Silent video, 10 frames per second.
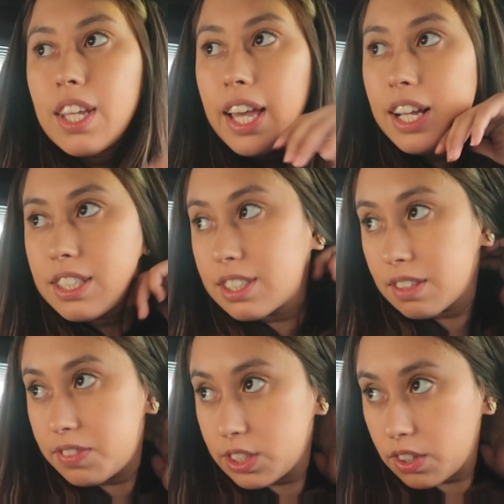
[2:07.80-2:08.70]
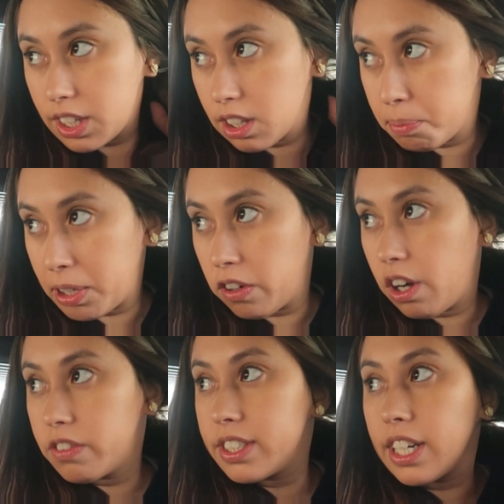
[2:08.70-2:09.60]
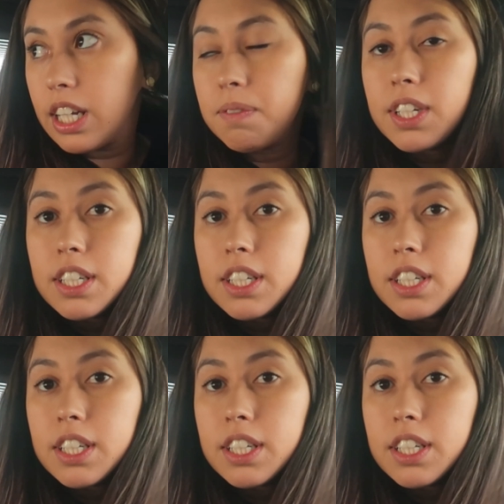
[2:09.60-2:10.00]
and I've been doing a little bit of overtime